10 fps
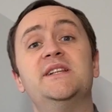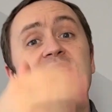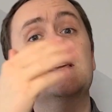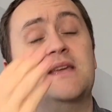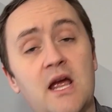let's
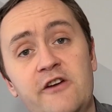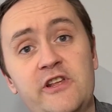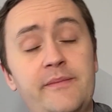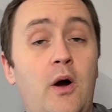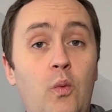think
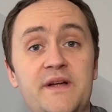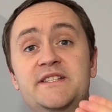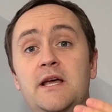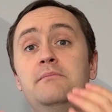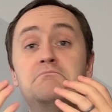carefully about what
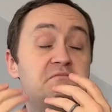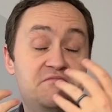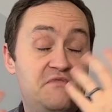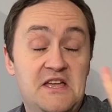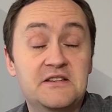some
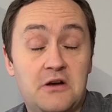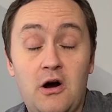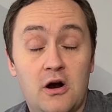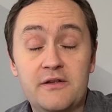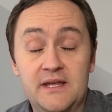things
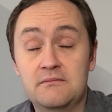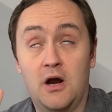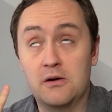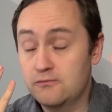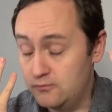are that
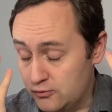are